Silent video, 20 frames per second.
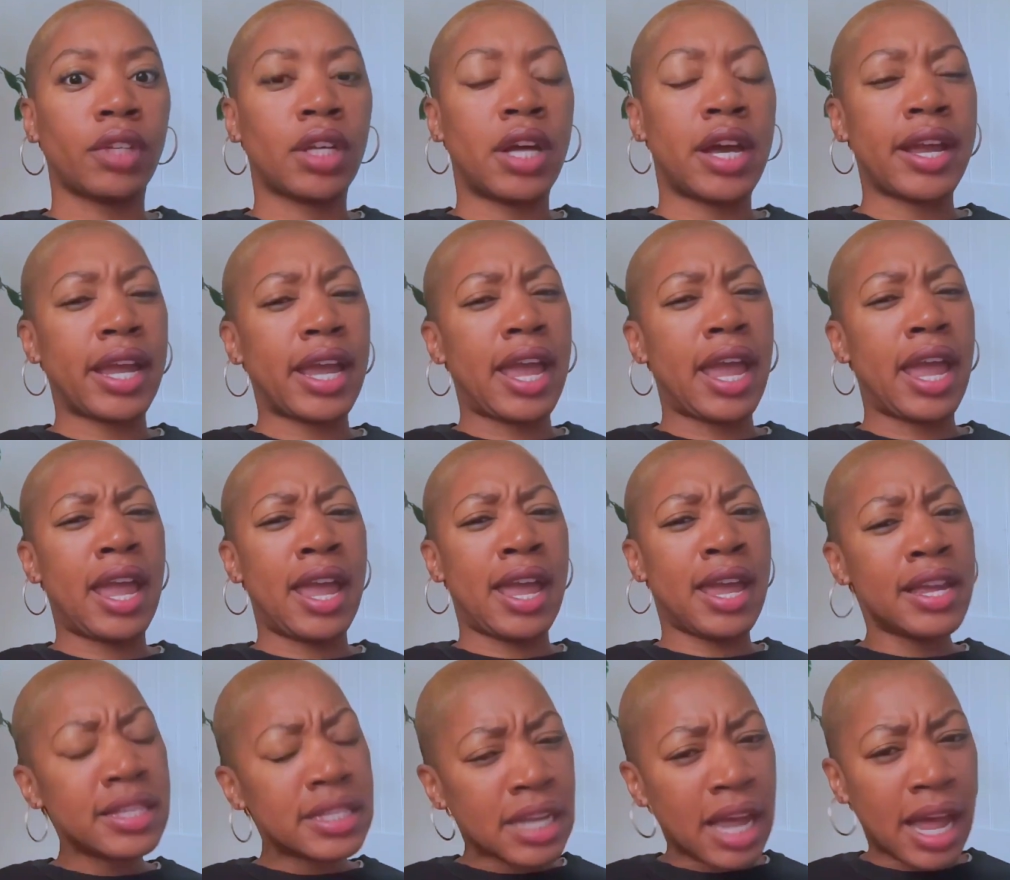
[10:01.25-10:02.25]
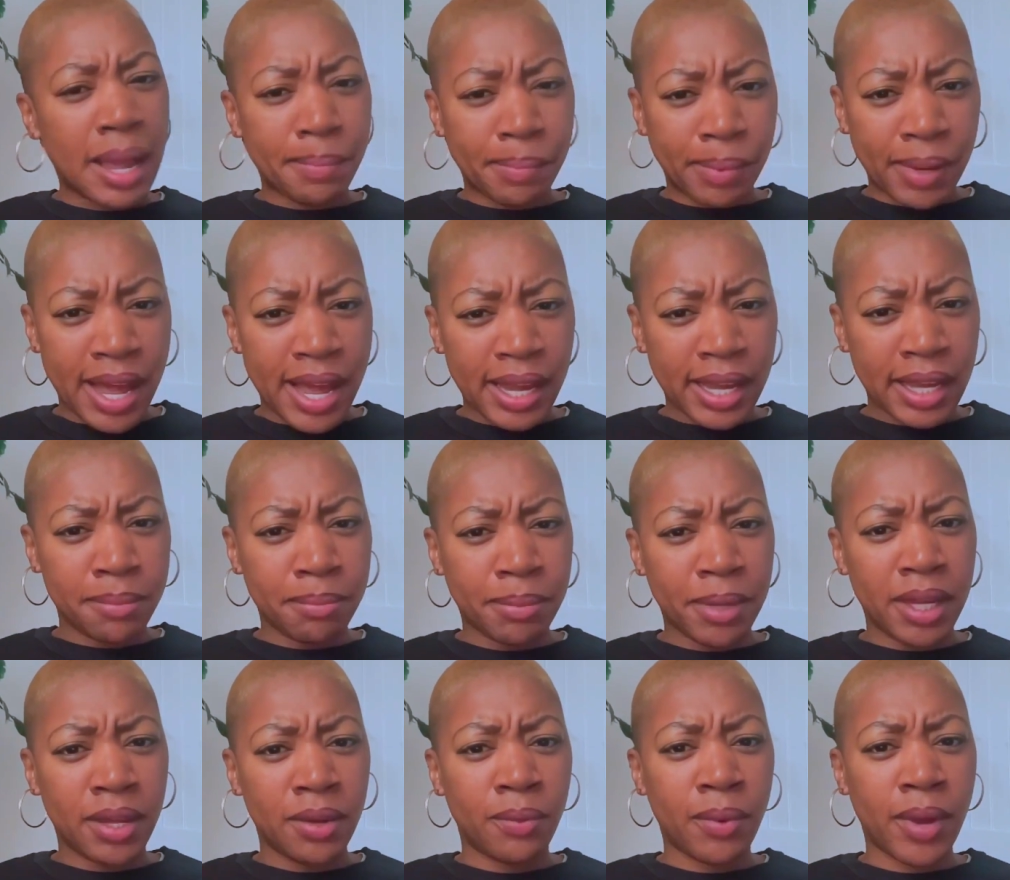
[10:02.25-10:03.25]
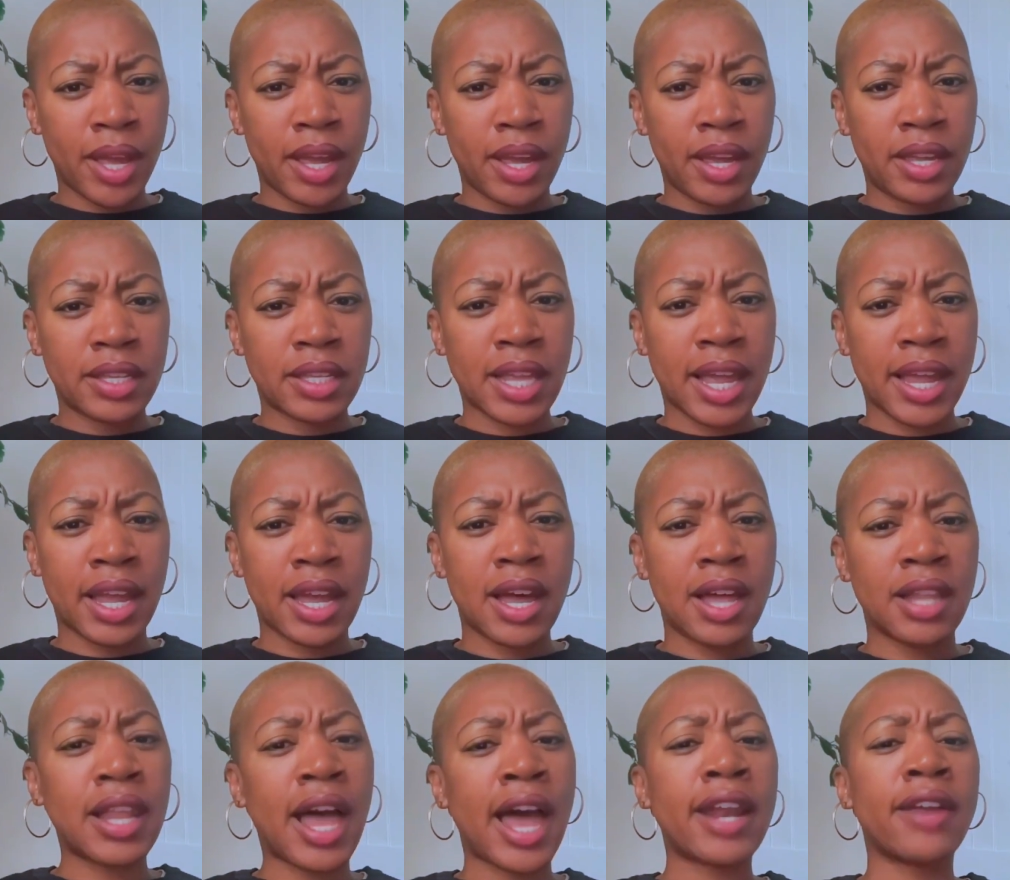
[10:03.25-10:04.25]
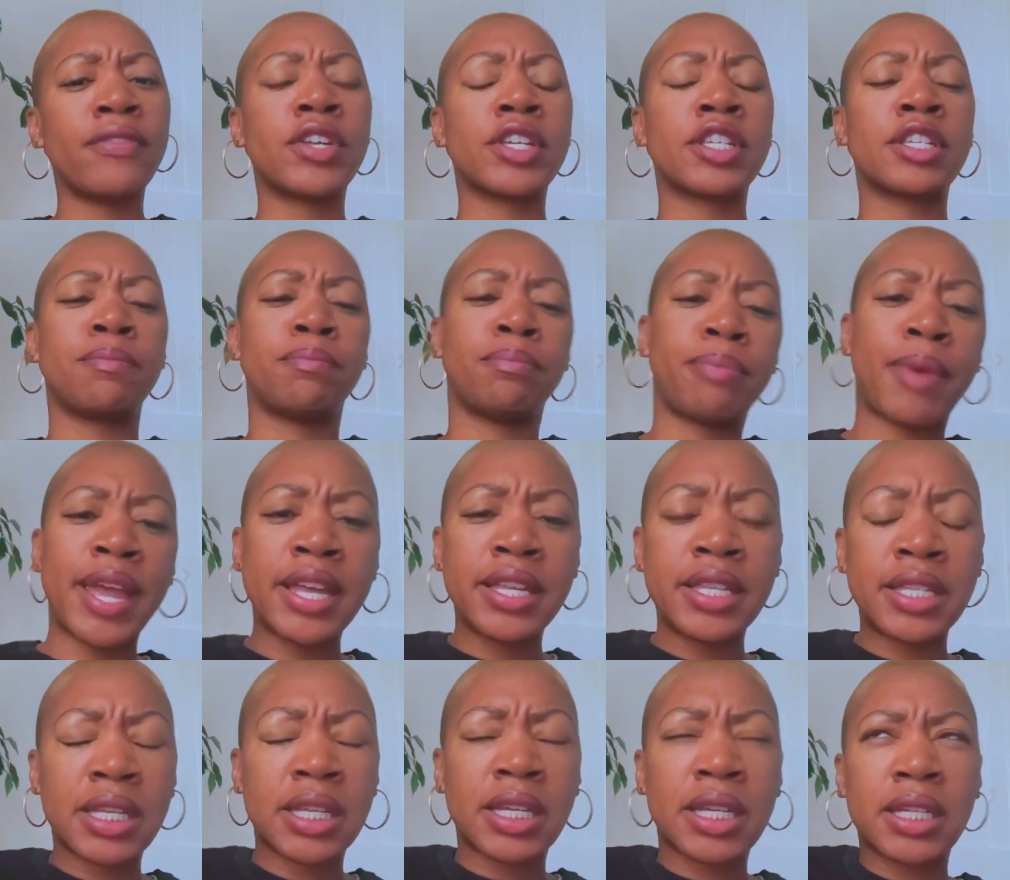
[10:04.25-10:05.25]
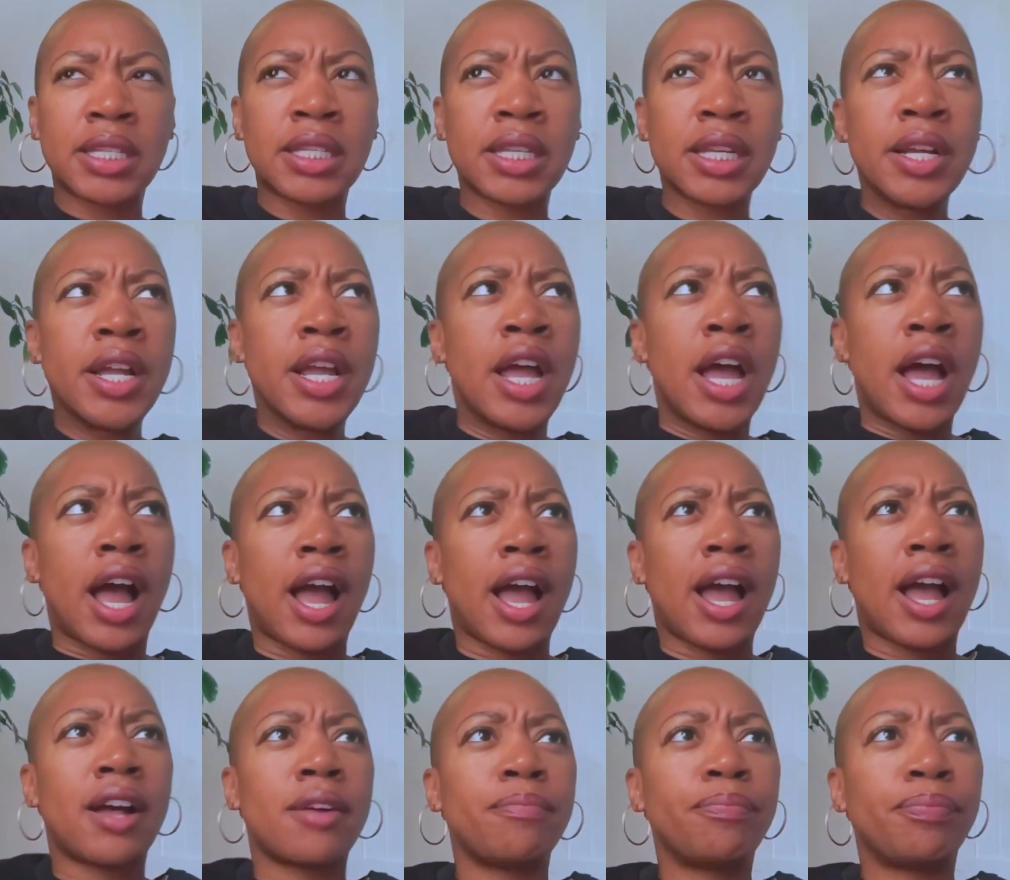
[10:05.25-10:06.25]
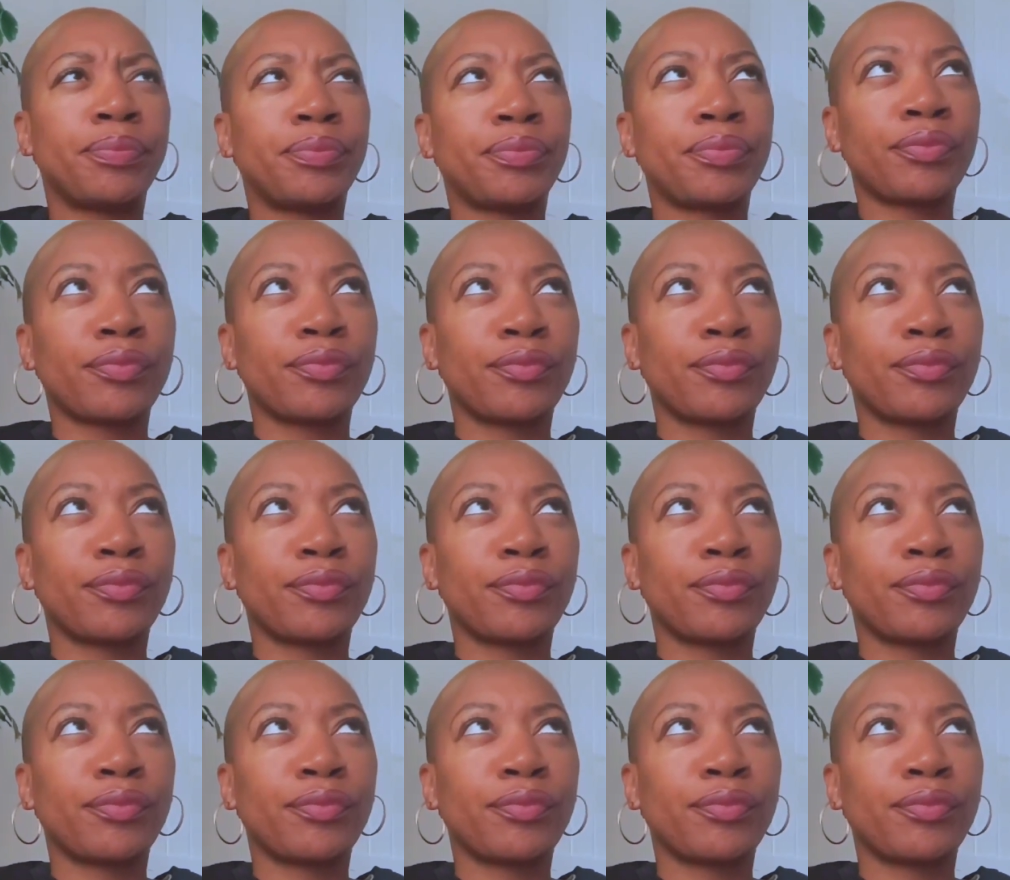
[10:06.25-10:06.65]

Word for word: like anti-black in many ways like a lot mm-hmm. of the spaces um